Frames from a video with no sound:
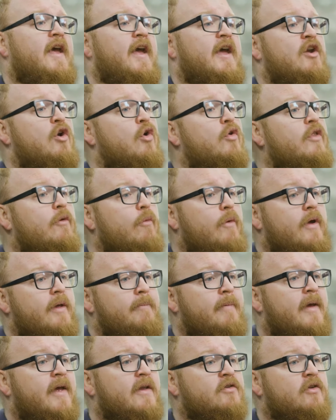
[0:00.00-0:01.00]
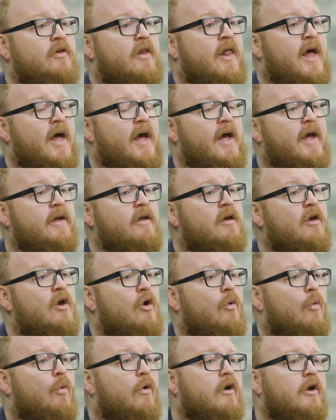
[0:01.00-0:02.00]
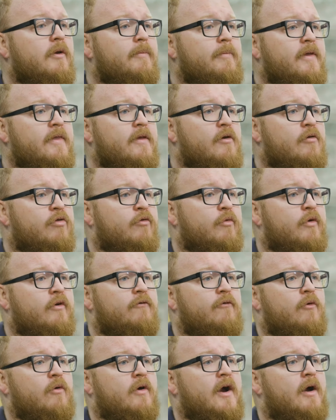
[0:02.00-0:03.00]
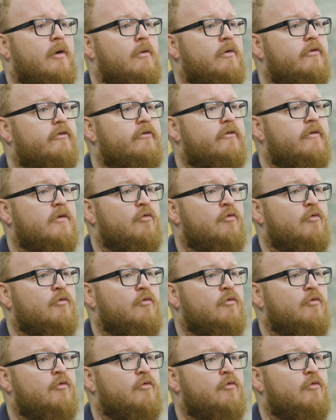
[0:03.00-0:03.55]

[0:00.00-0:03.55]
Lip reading: and only went mantle high, we're gonna be there 3 or 4 hours.